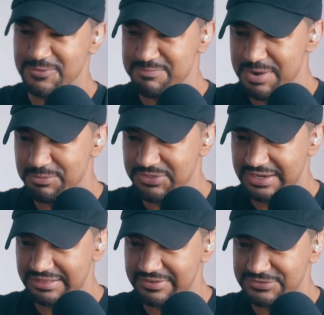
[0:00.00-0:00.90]
Remember that
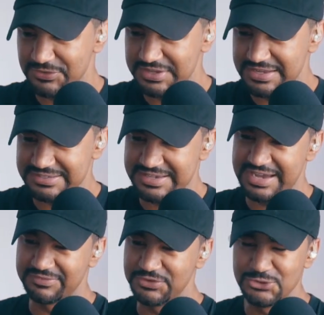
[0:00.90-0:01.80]
it lives on the inside
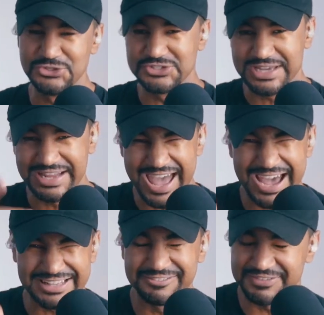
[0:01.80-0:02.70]
of you. You just got to
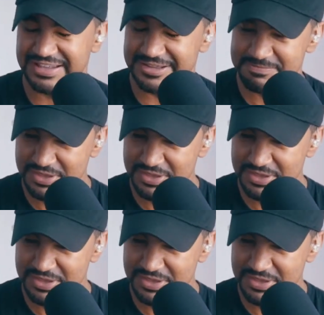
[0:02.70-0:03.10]
activate it.